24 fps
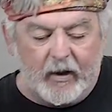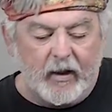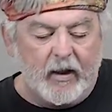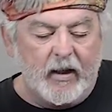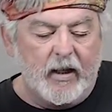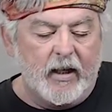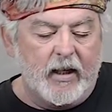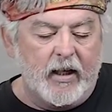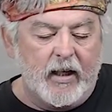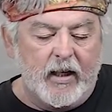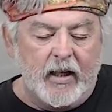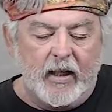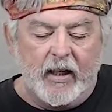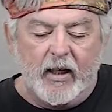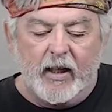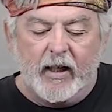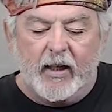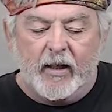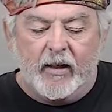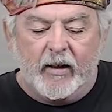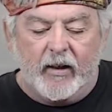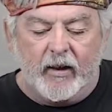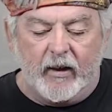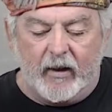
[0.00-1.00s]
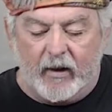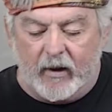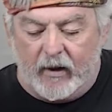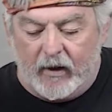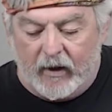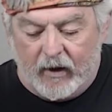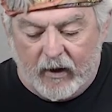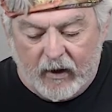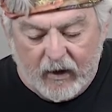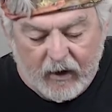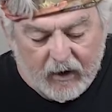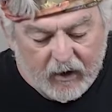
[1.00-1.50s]
And
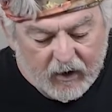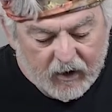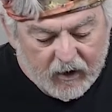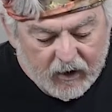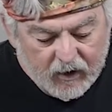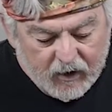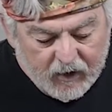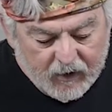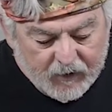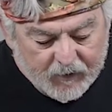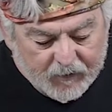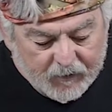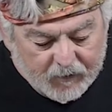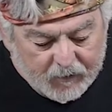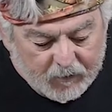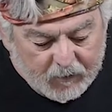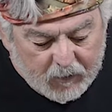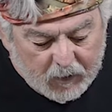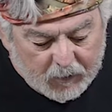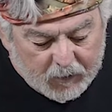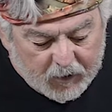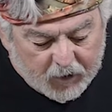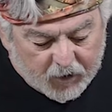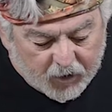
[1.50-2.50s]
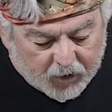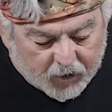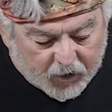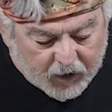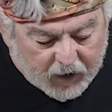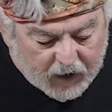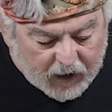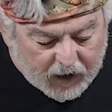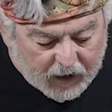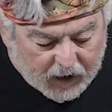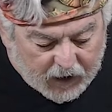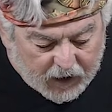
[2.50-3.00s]
maybe just
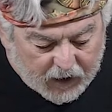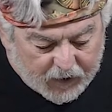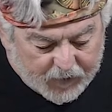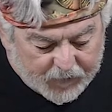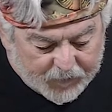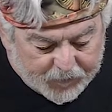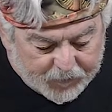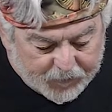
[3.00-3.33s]
kind of,